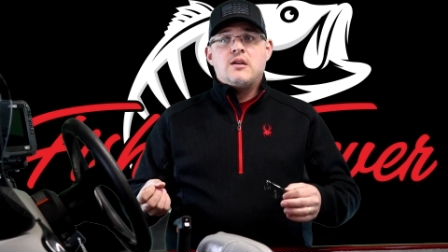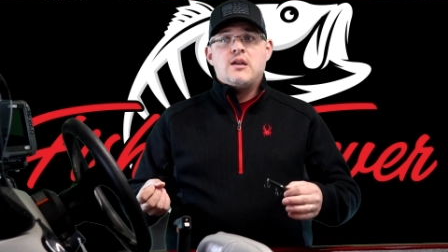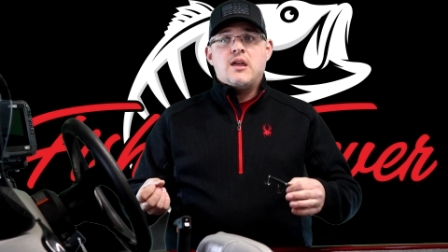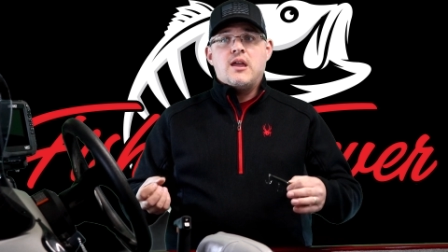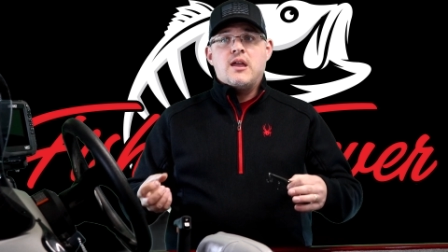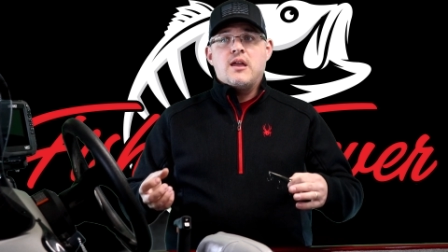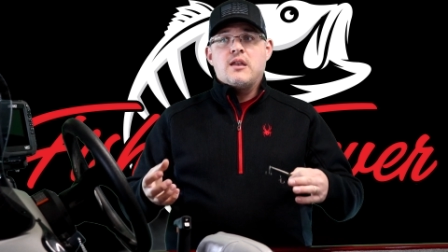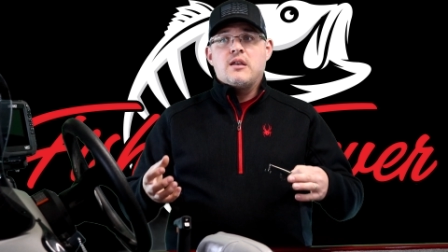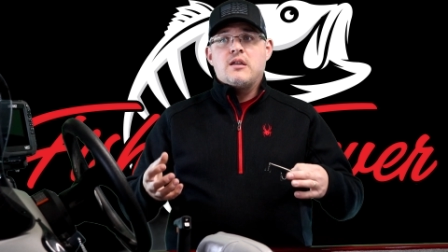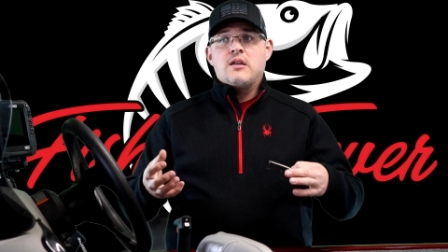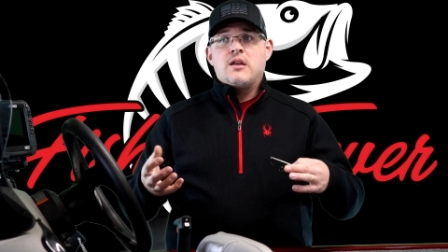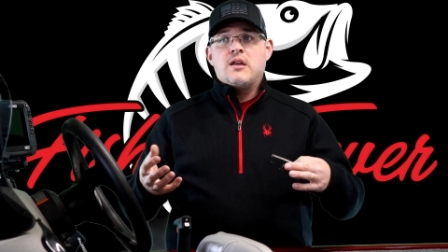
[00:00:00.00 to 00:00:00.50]

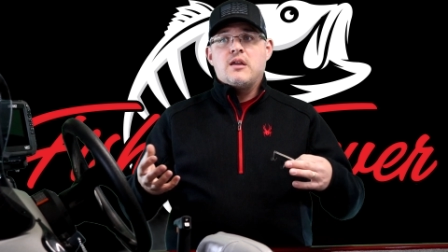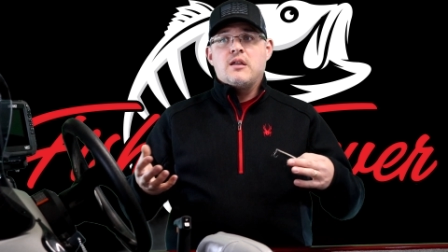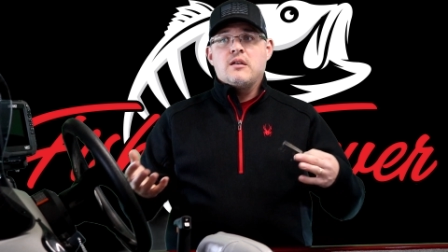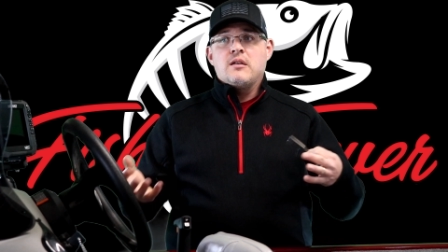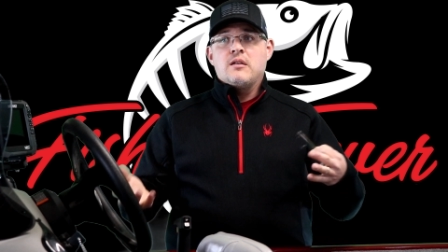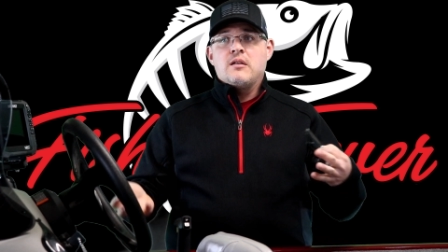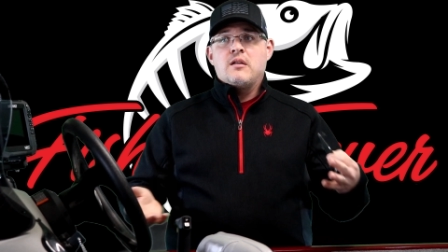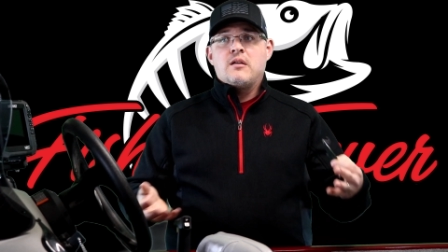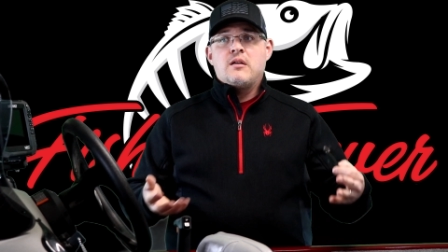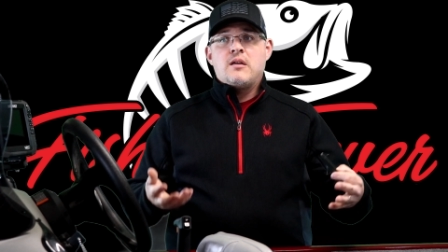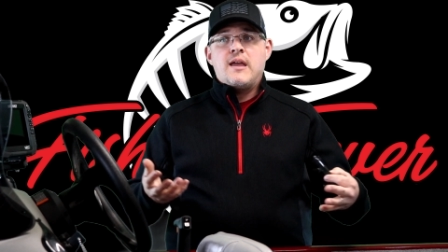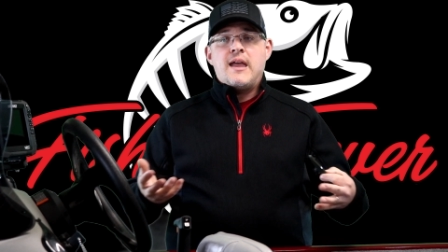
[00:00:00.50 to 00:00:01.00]
And
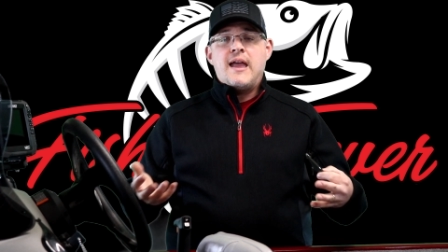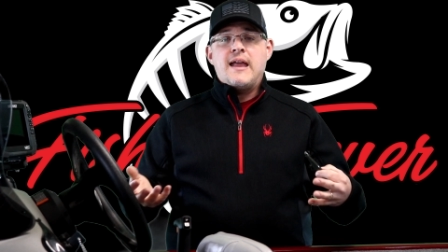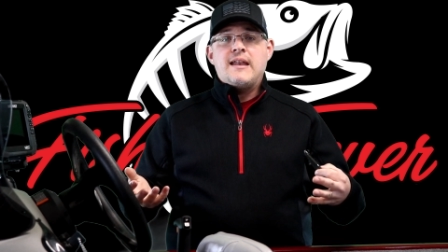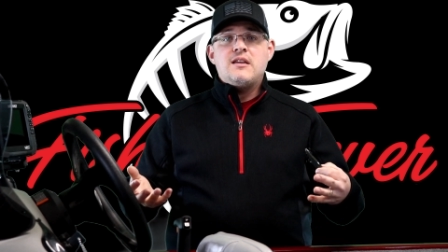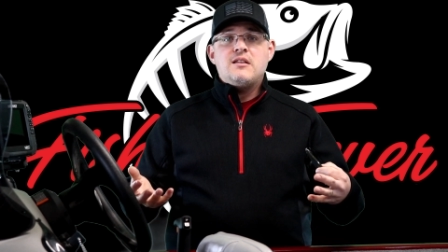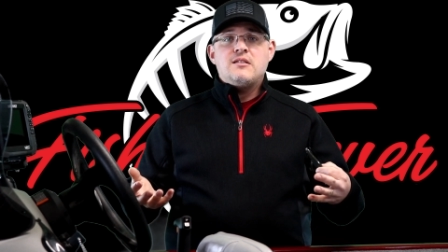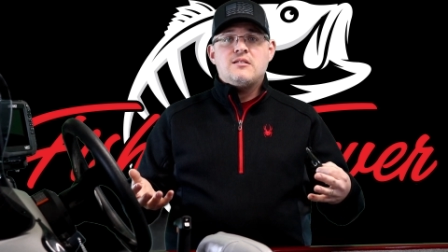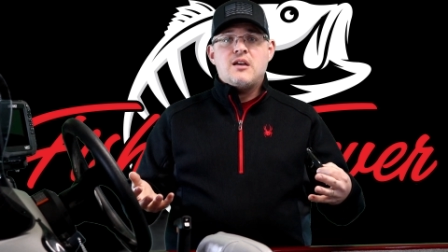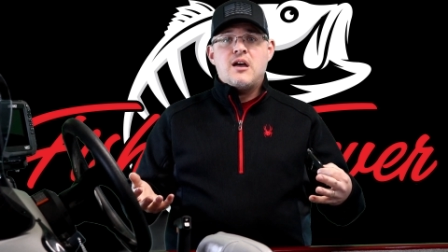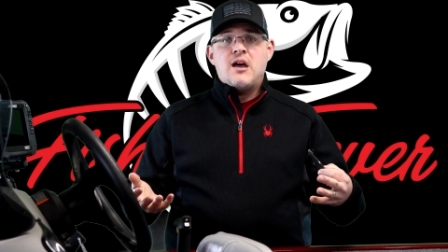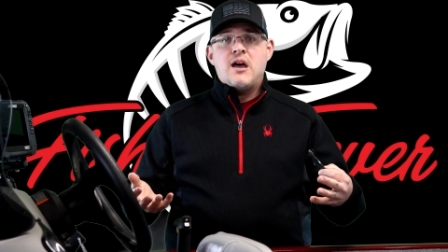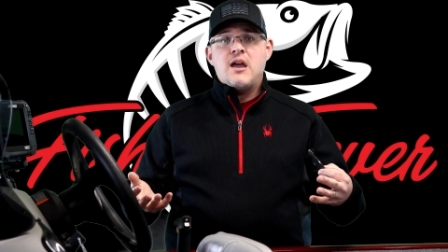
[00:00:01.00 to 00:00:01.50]

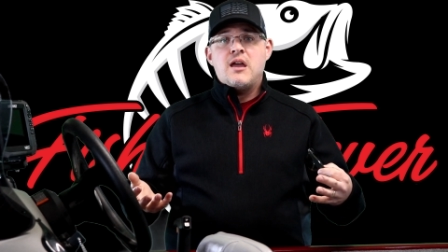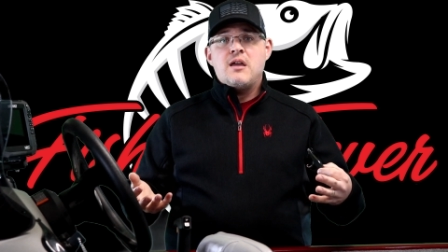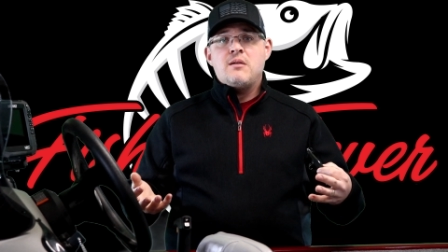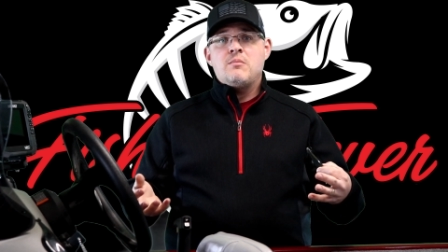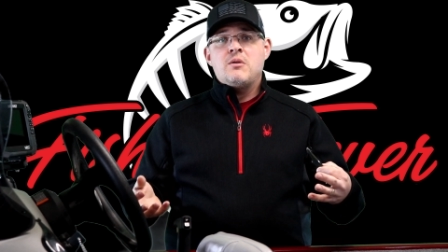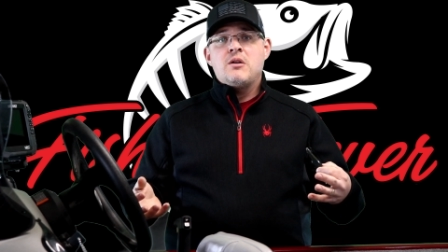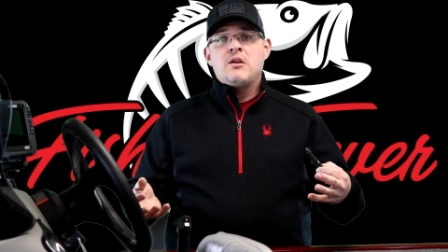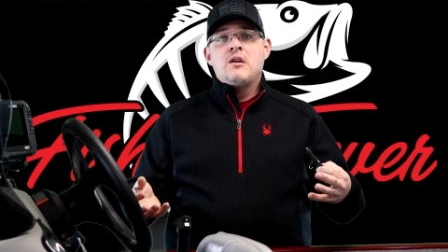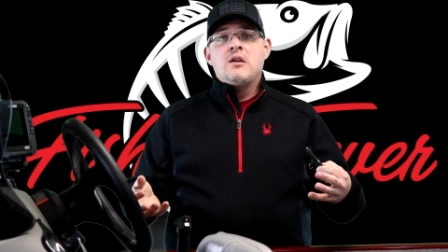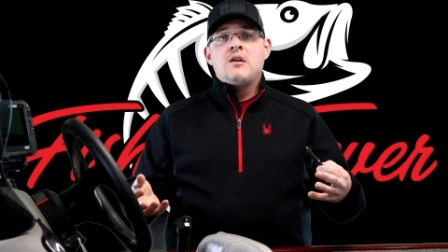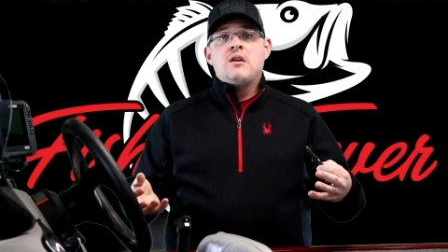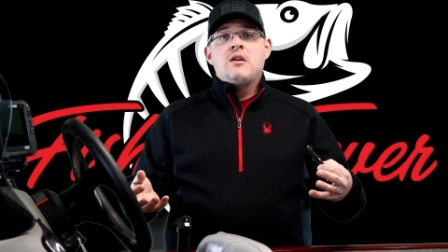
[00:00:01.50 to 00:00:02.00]

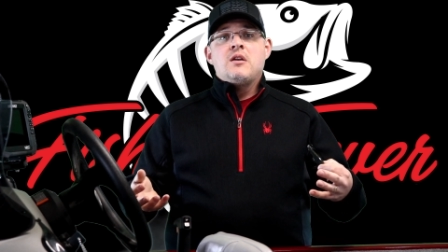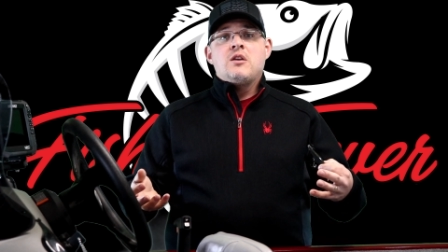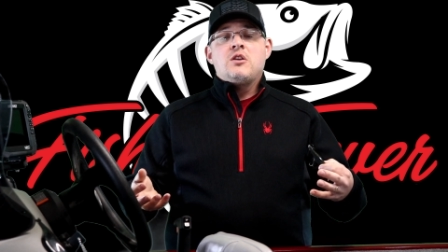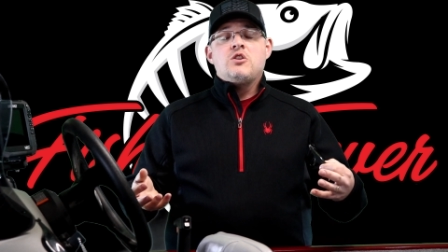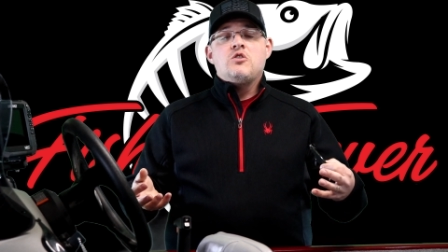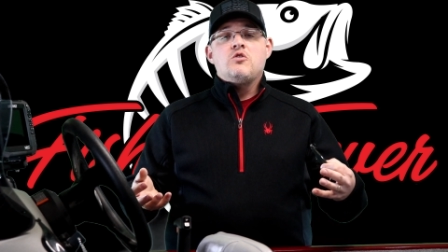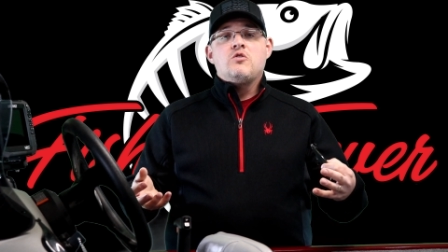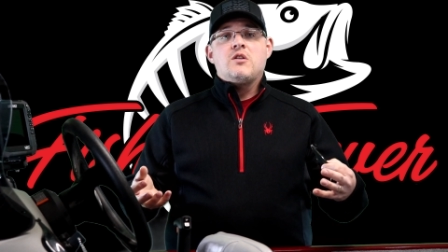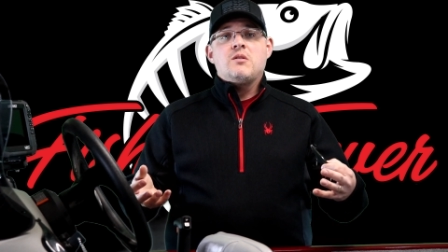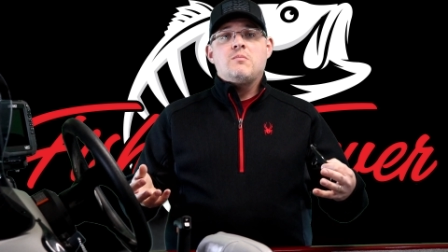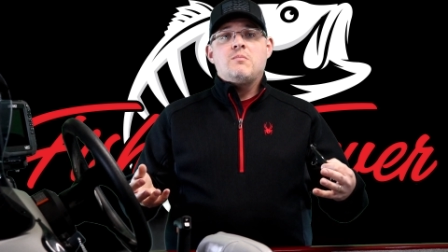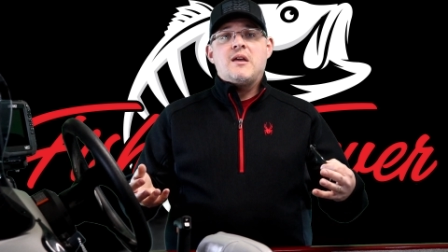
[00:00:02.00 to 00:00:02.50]
anytime
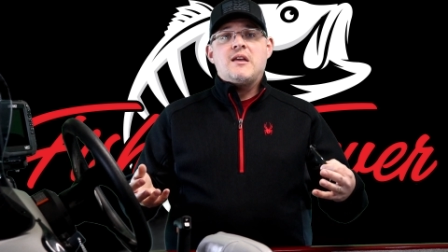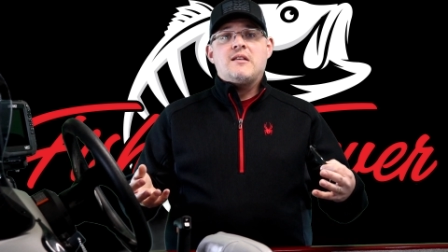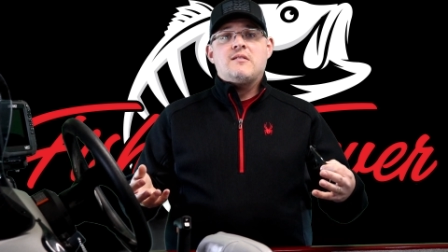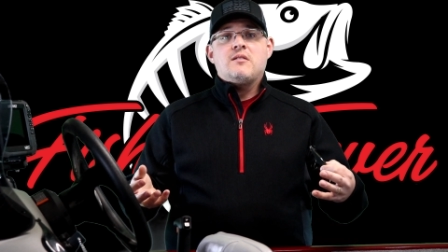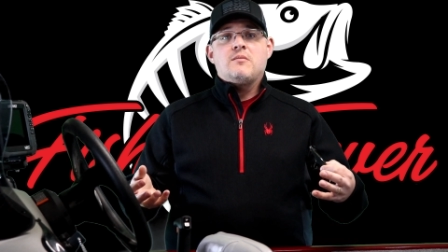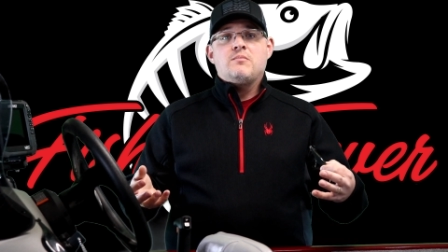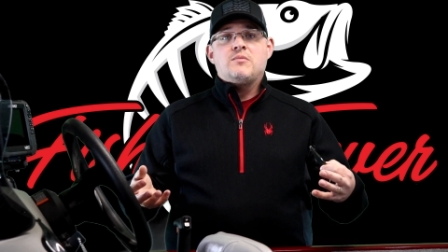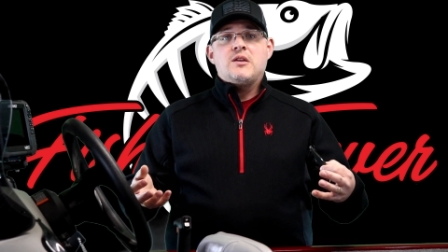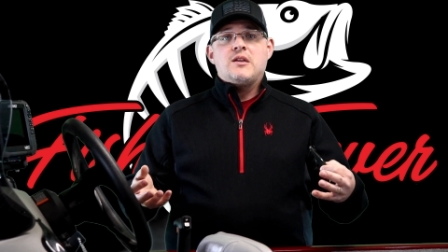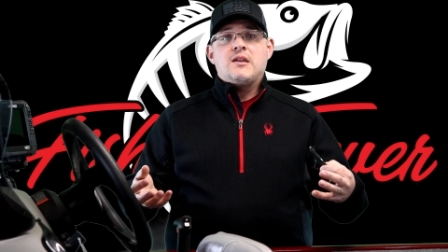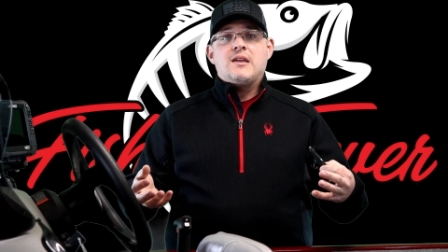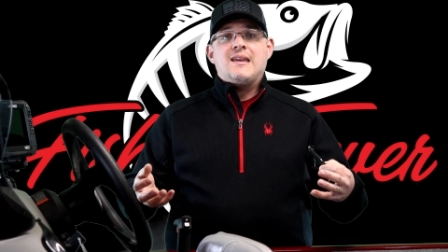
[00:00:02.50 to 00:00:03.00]
you can make
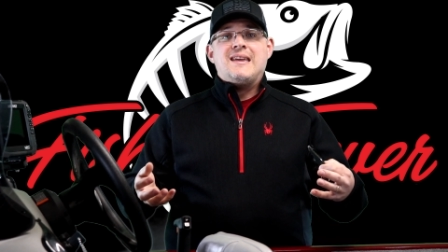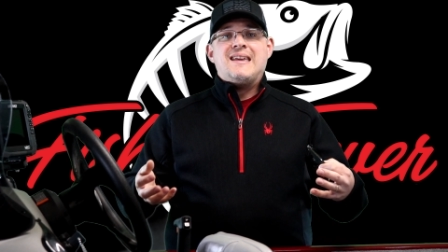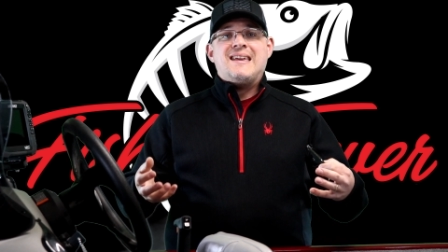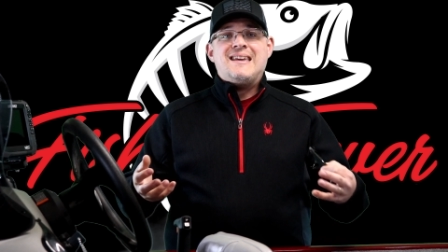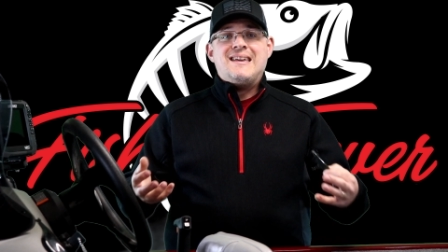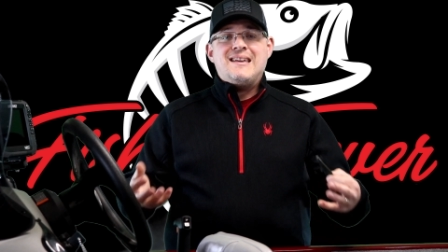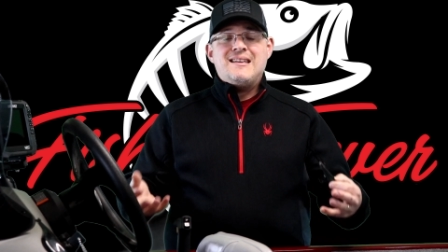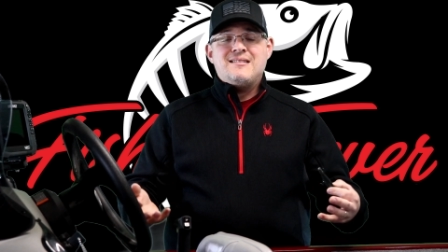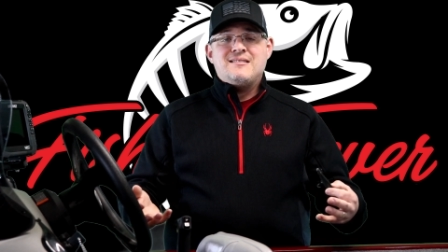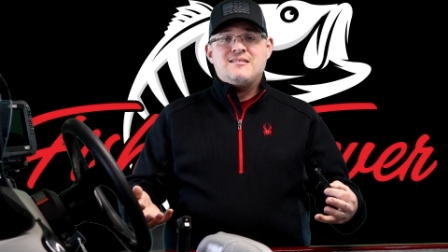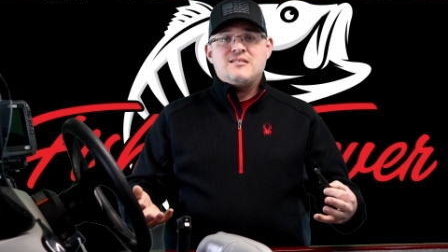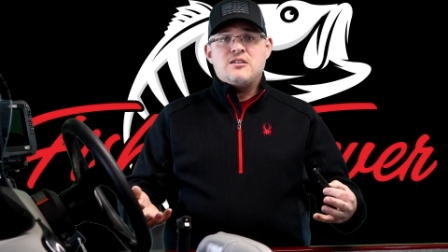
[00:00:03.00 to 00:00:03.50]
something
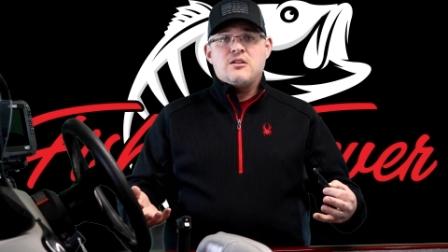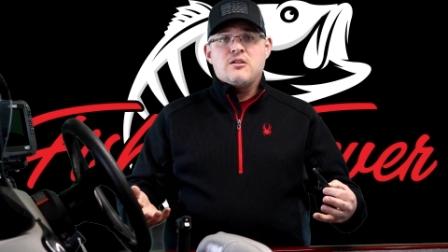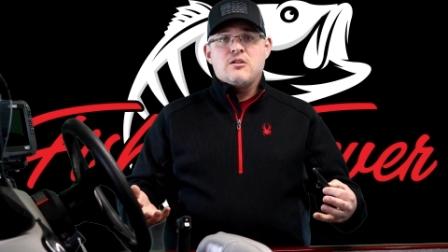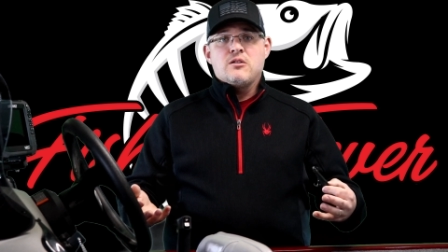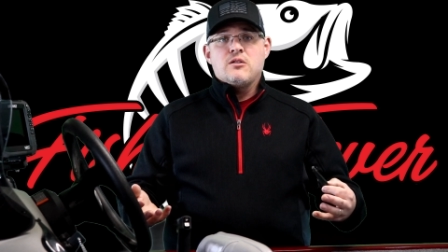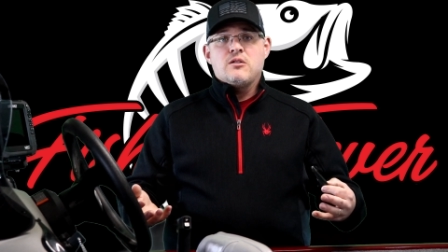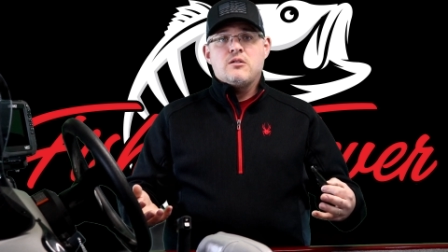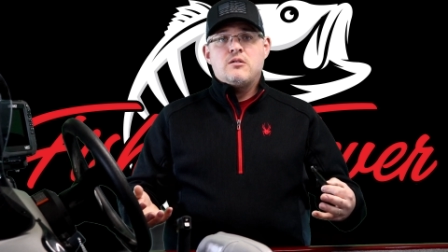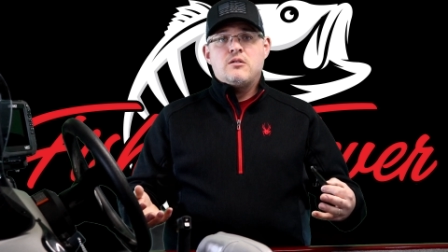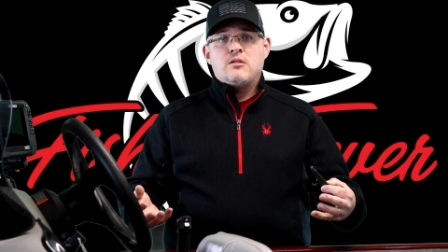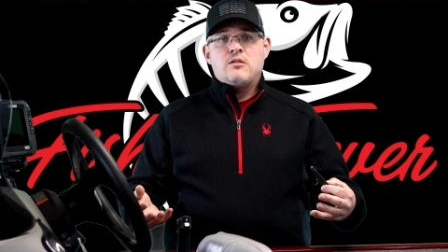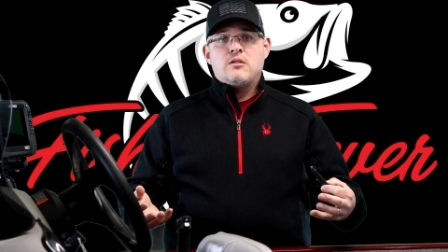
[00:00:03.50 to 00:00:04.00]

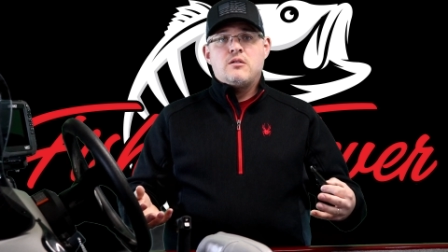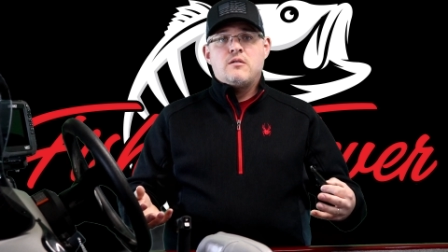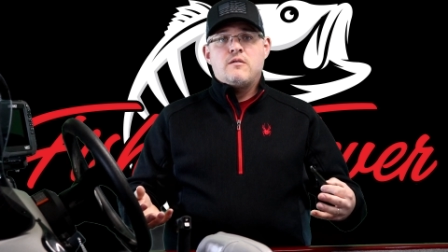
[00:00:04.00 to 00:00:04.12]
easier